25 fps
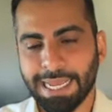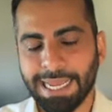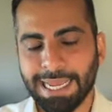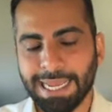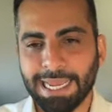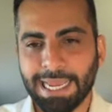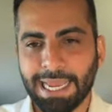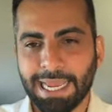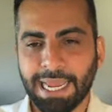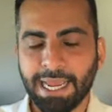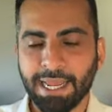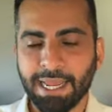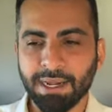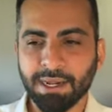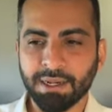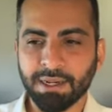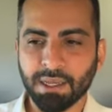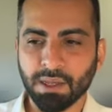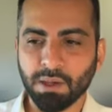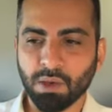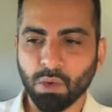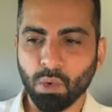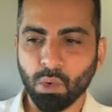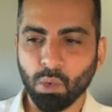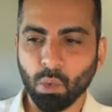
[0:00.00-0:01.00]
And
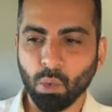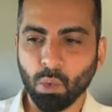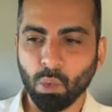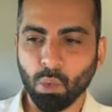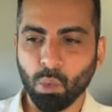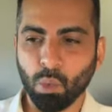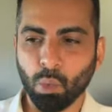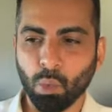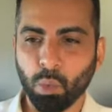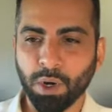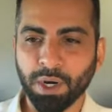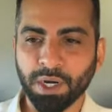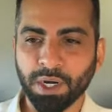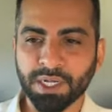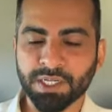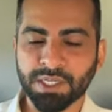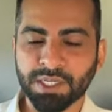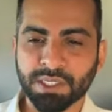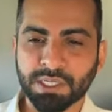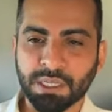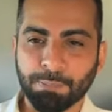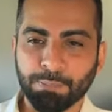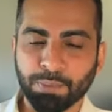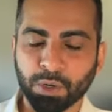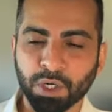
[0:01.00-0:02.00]
whereas
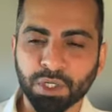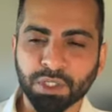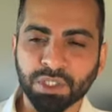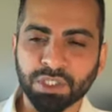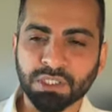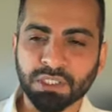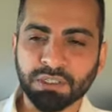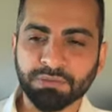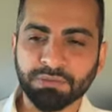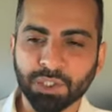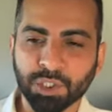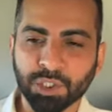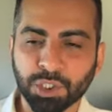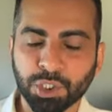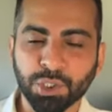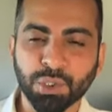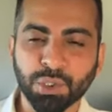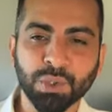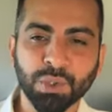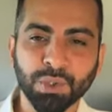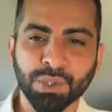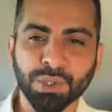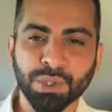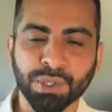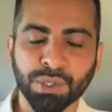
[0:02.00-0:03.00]
the person of
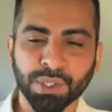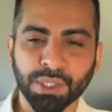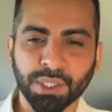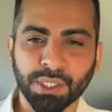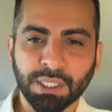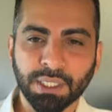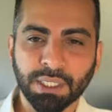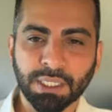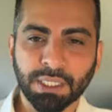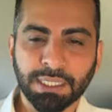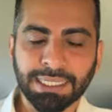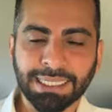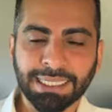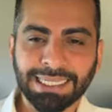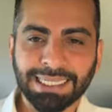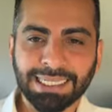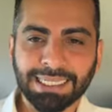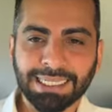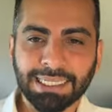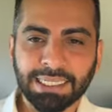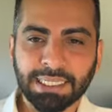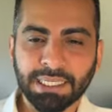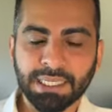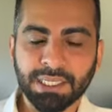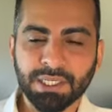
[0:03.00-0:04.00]
truth
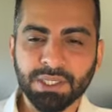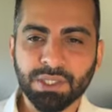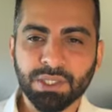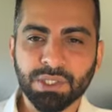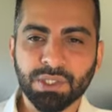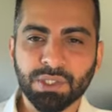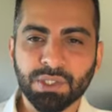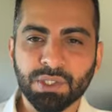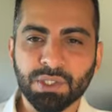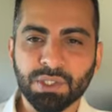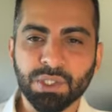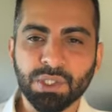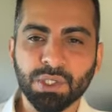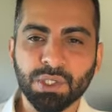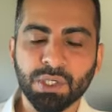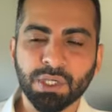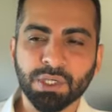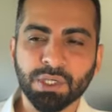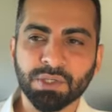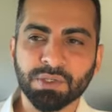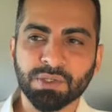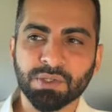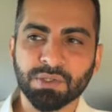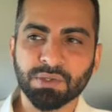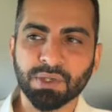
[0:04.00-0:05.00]

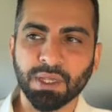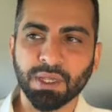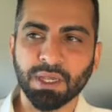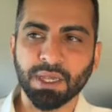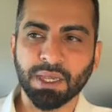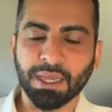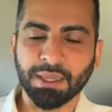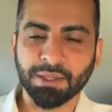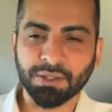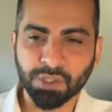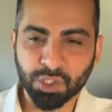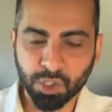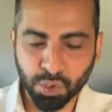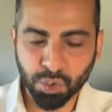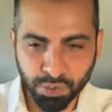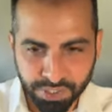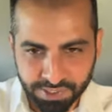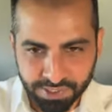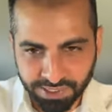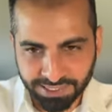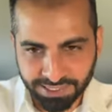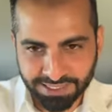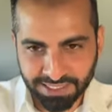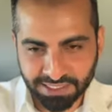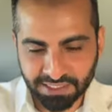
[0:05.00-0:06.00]
is truth is
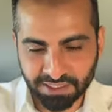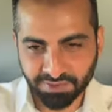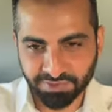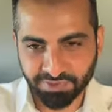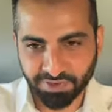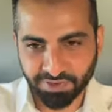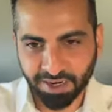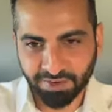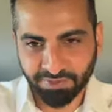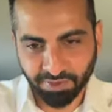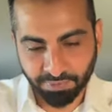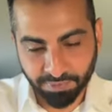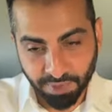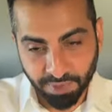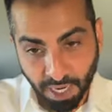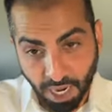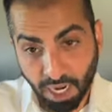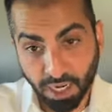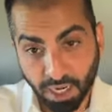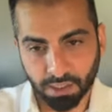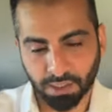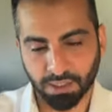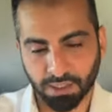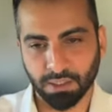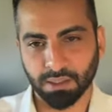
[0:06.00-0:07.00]
identified from the aql.